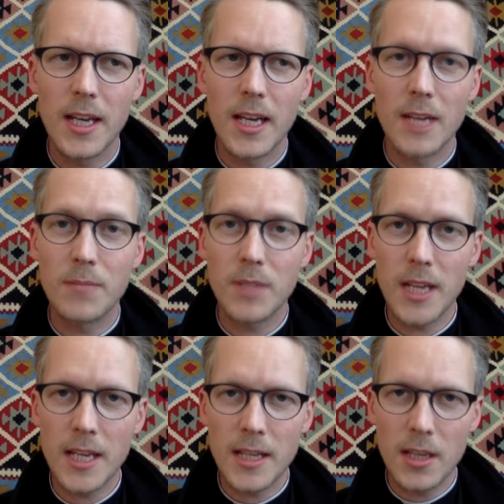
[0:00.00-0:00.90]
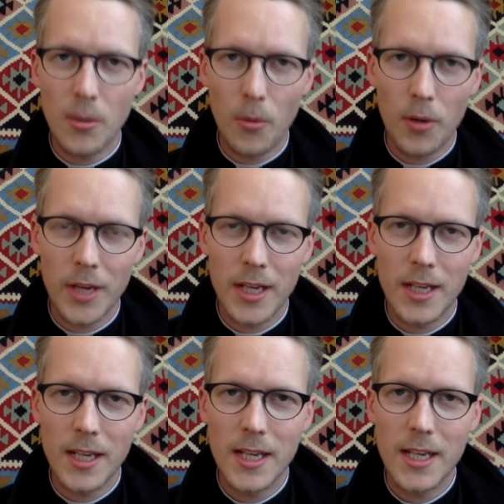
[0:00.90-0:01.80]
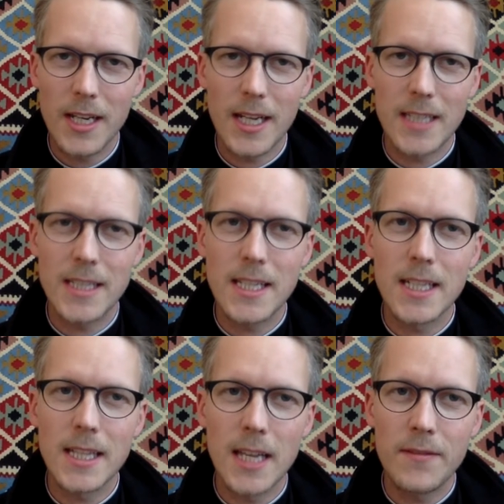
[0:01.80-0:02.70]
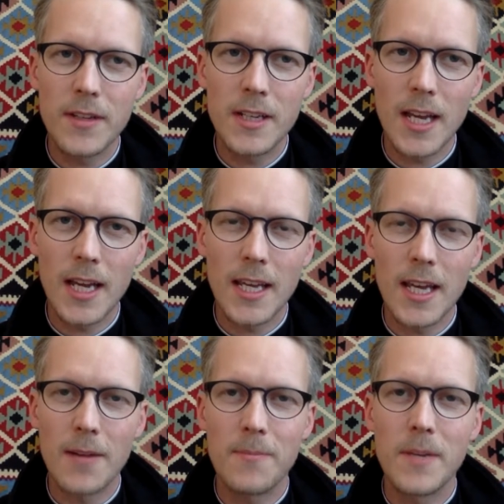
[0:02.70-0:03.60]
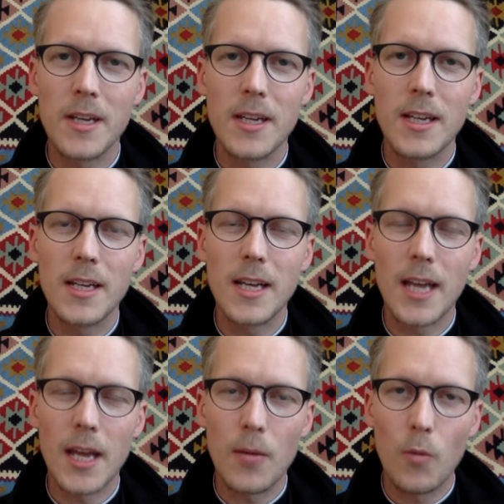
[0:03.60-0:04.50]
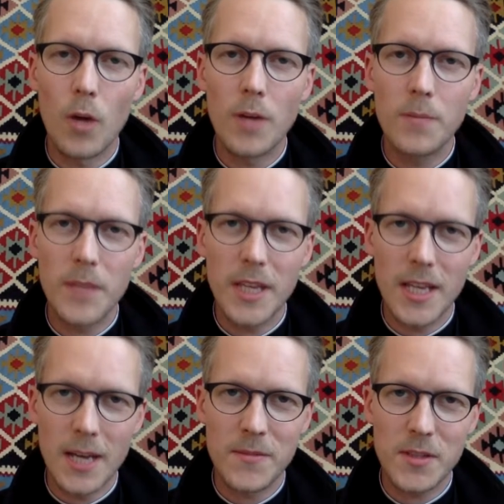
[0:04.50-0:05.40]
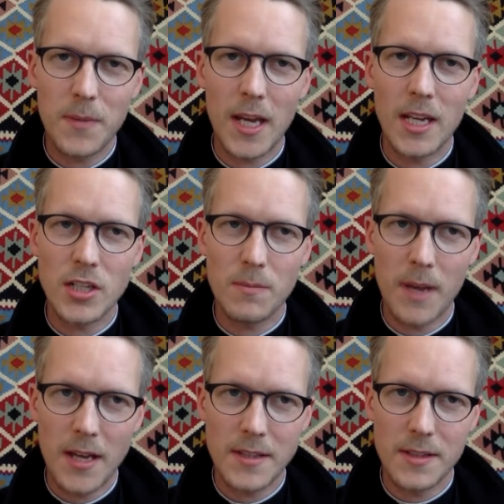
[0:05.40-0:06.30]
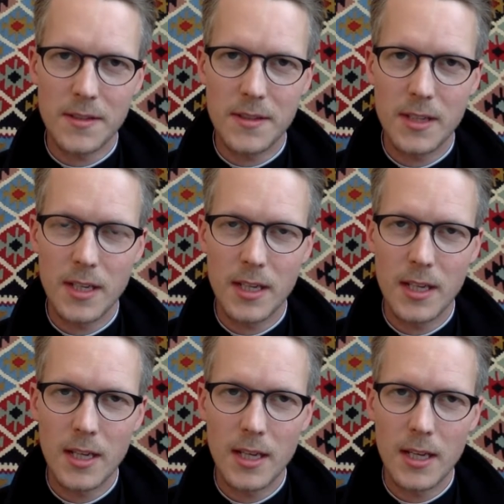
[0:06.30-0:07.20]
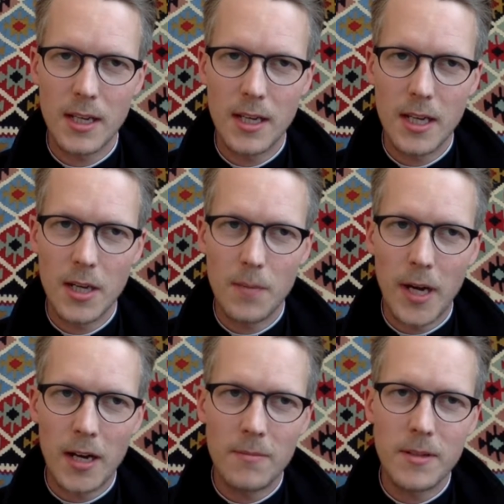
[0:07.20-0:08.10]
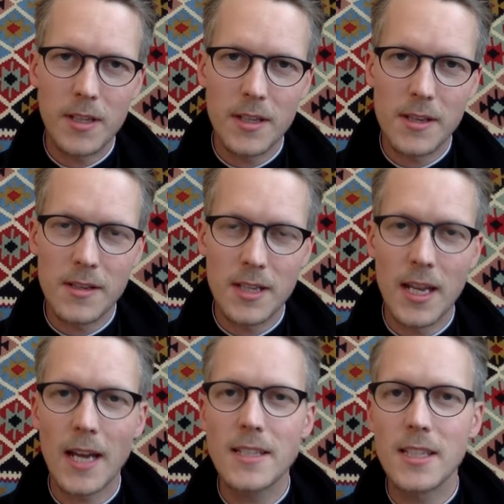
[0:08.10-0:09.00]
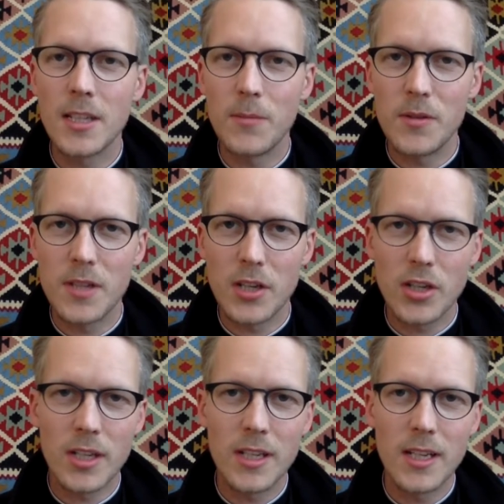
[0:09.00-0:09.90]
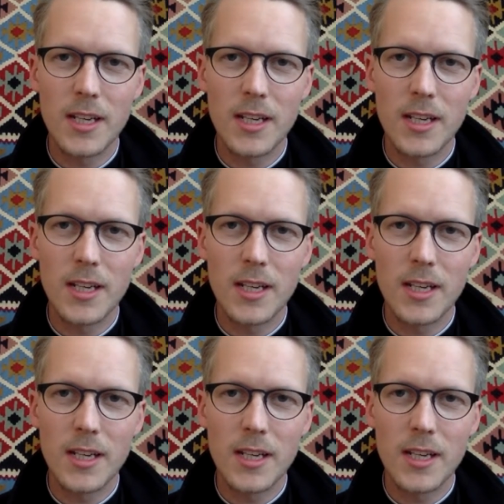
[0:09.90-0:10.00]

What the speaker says: and playing the organ at the 11 a.m. and 1 p.m. Spanish masses. Bob is an excellent musician,